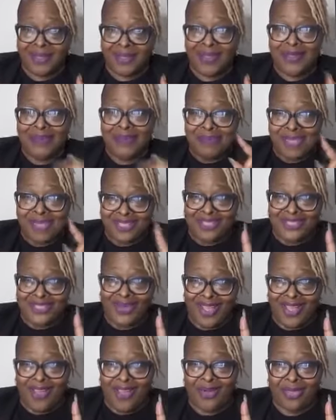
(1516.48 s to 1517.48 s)
mental
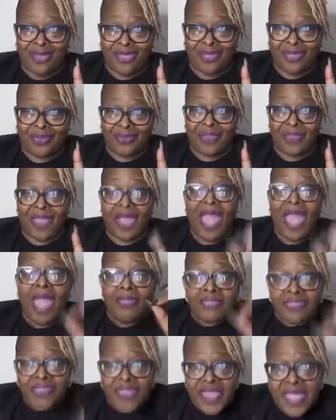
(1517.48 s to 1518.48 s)
health,
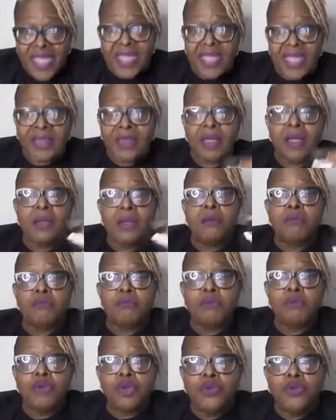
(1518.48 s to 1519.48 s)
and then
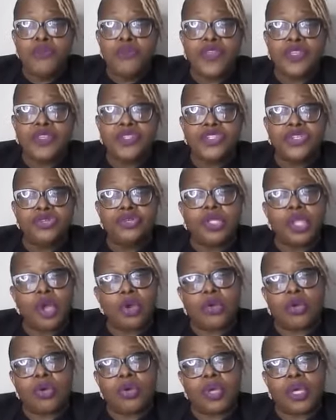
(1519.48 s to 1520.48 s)
move into
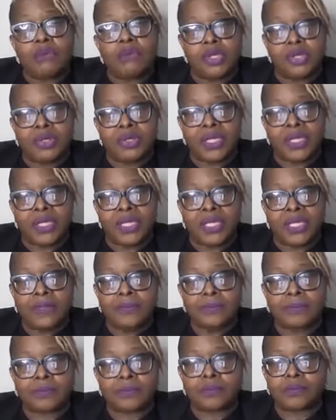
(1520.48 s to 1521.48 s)
local community.
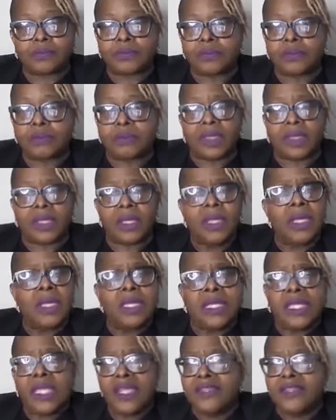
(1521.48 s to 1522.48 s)

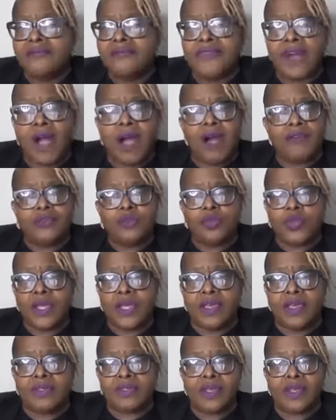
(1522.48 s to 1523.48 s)
Get involved
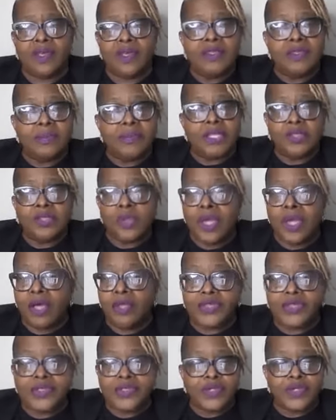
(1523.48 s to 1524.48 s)
with the Mental
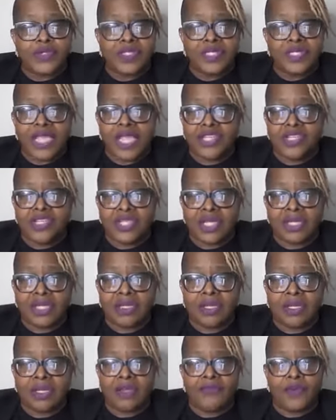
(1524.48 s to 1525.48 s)
Health Association
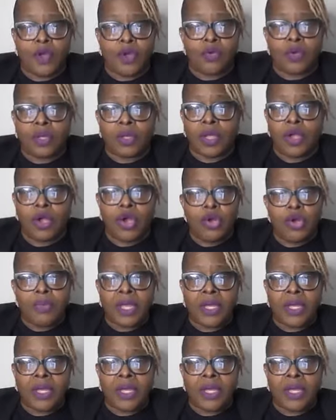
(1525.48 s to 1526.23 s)
of Oklahoma,